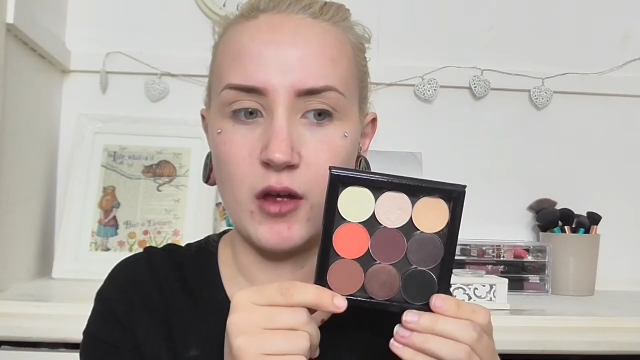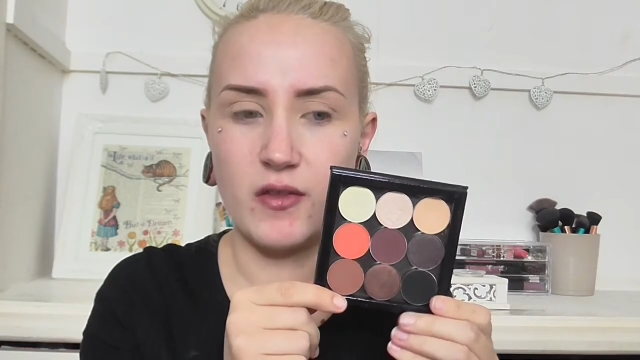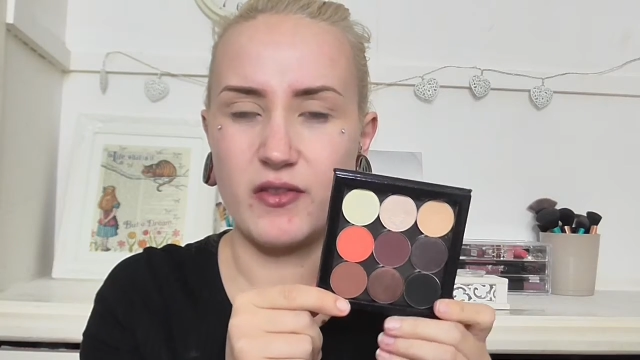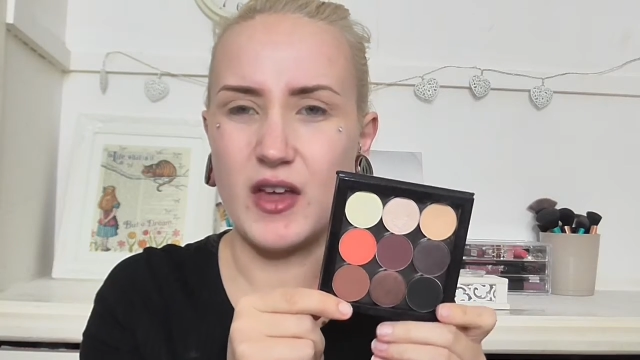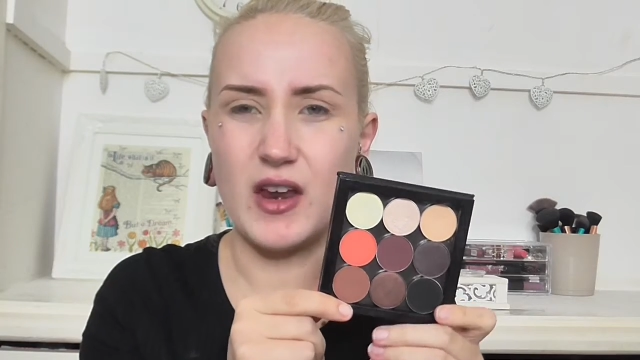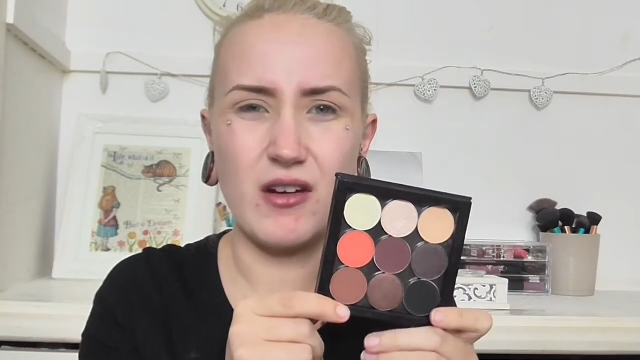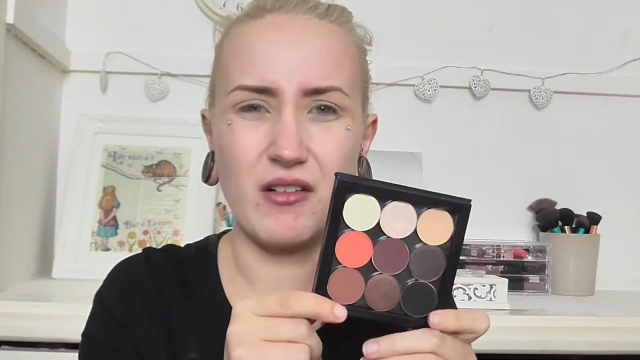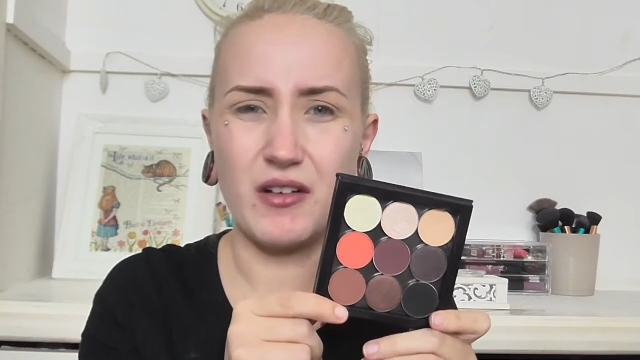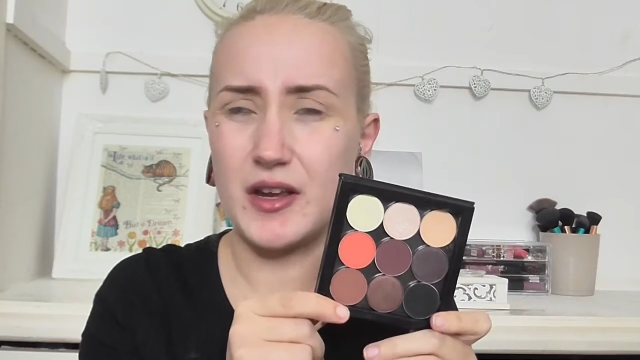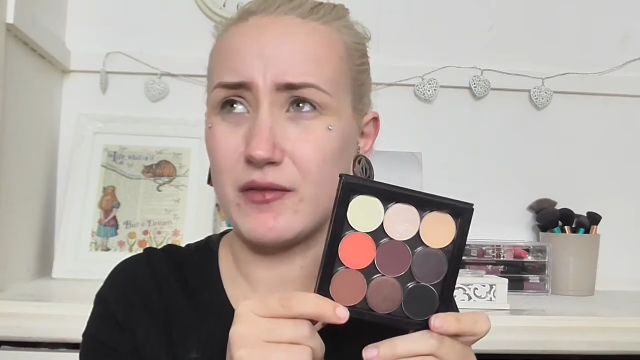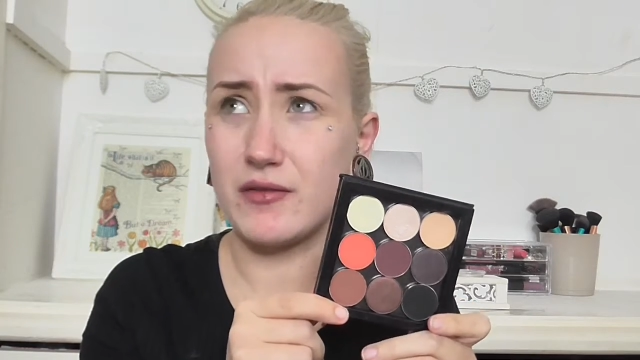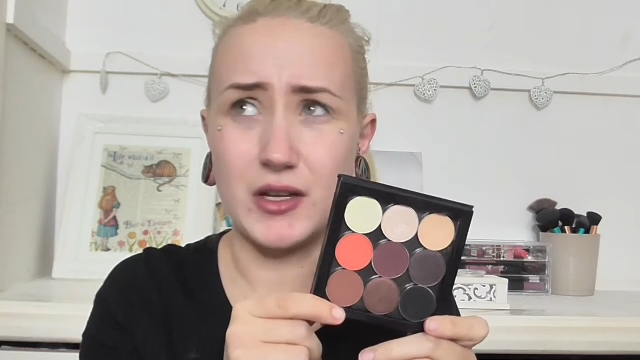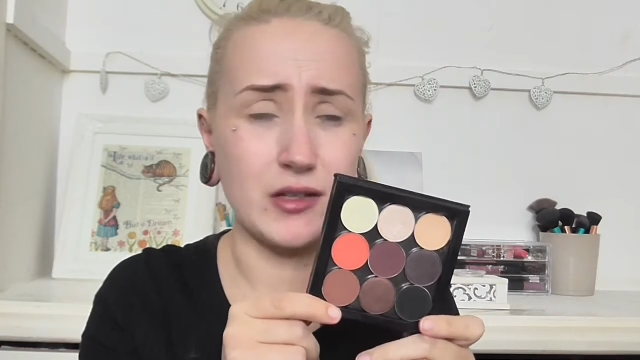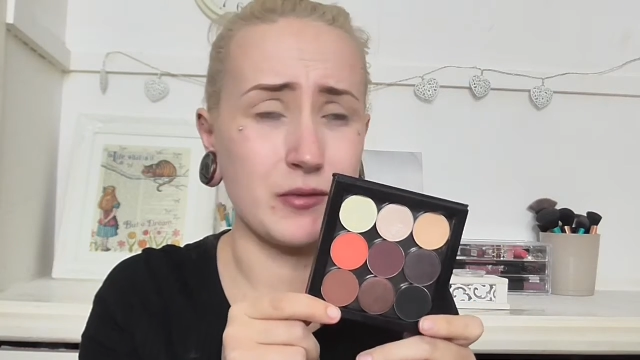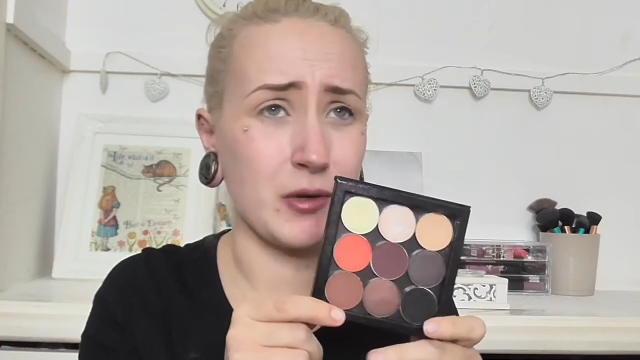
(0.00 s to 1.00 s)
They're not
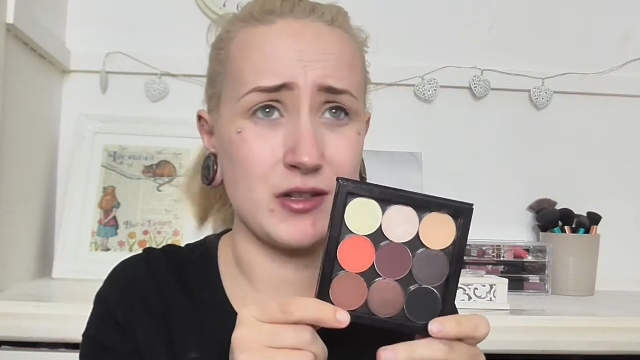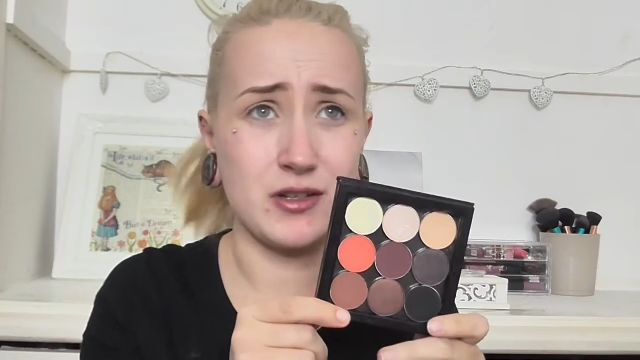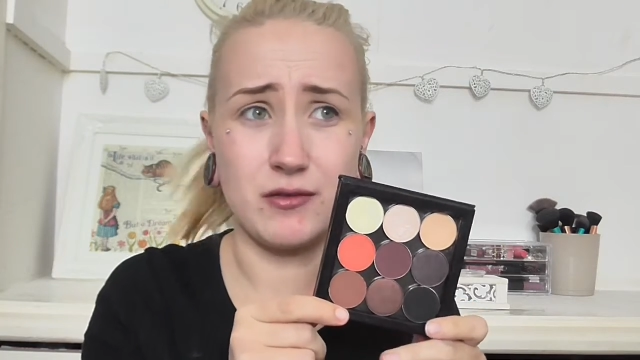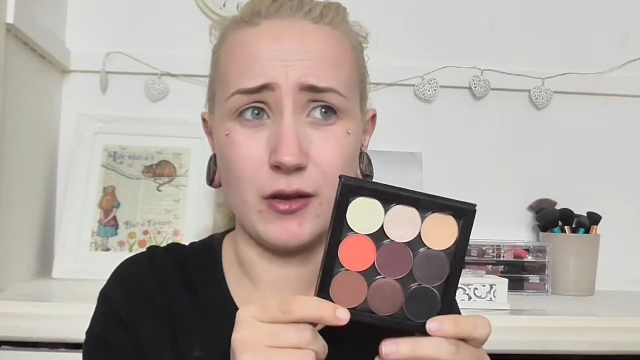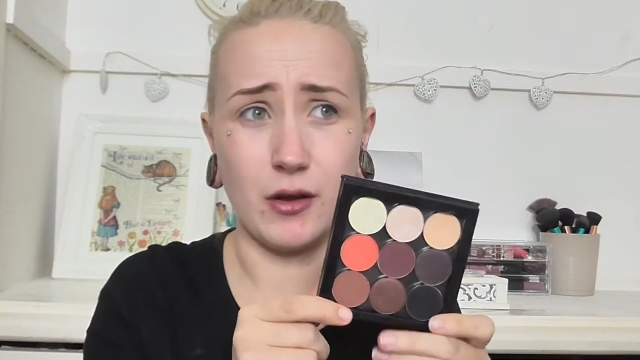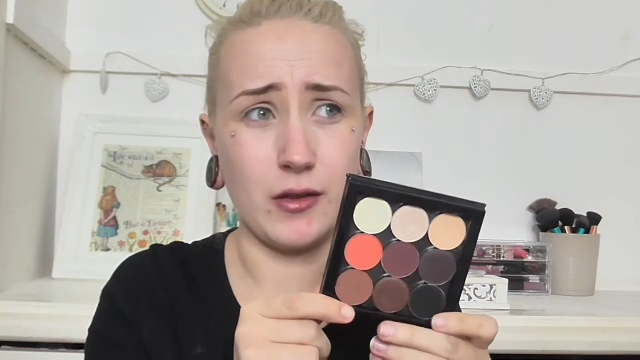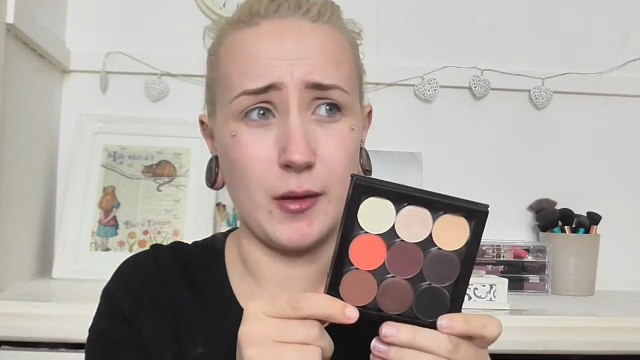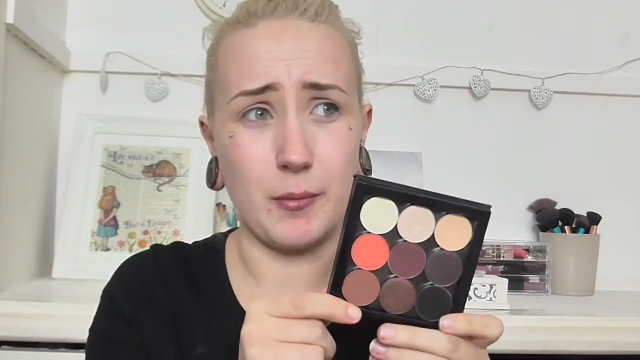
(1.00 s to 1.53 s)
even expensive though, they're